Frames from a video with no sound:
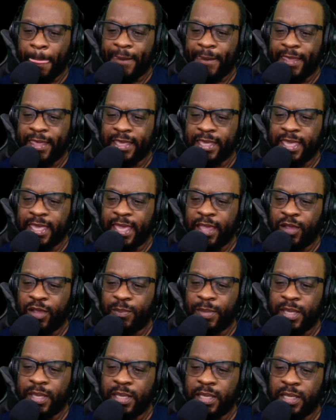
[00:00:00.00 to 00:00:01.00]
in care
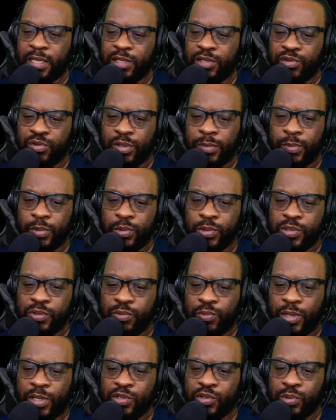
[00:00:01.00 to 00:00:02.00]
may contribute to
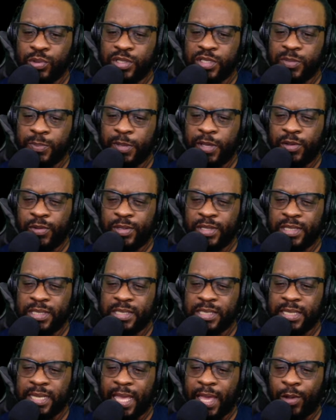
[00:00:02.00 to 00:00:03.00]
racial disparities
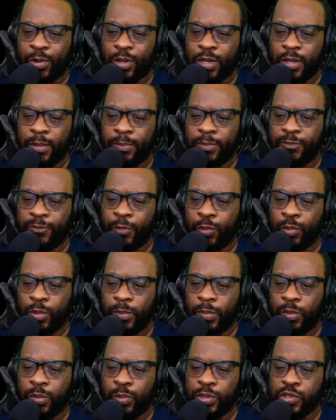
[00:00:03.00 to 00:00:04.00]
in outcomes for
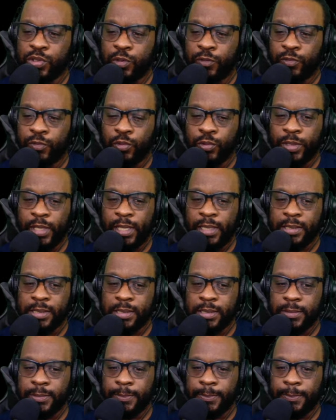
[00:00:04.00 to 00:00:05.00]
women with cervical cancer.